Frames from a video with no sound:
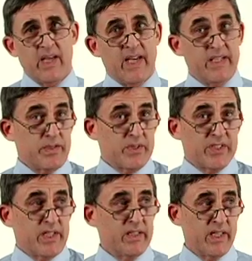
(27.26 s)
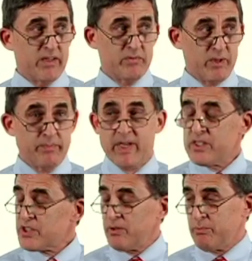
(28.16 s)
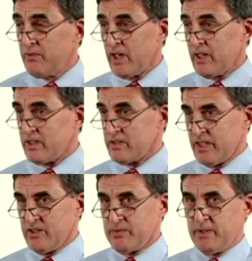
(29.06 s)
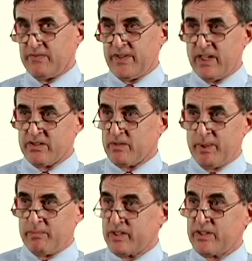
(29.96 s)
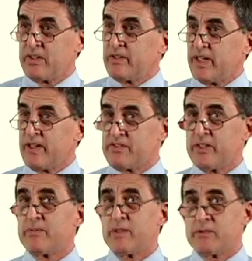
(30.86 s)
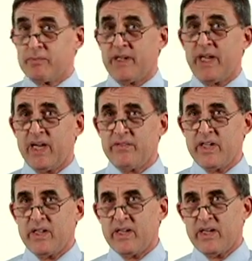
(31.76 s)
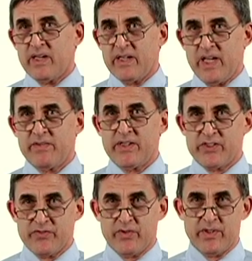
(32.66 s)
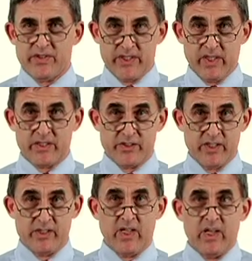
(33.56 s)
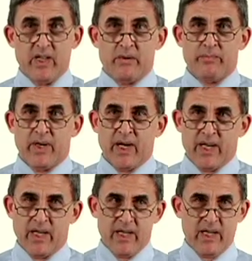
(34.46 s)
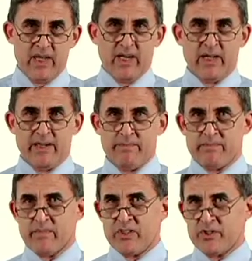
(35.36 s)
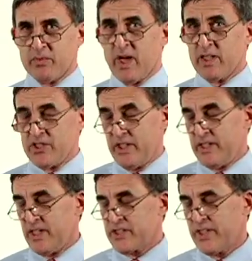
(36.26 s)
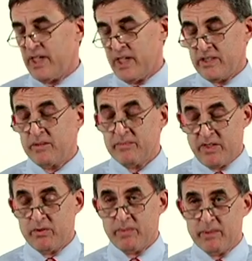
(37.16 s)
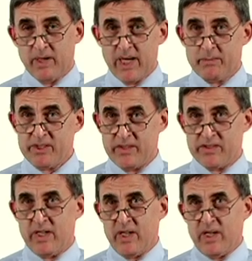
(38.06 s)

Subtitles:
And interestingly, the biggest group of all that's been found are people that don't yet have symptoms but have evidence for celiac disease by serology testing and then even by biopsies.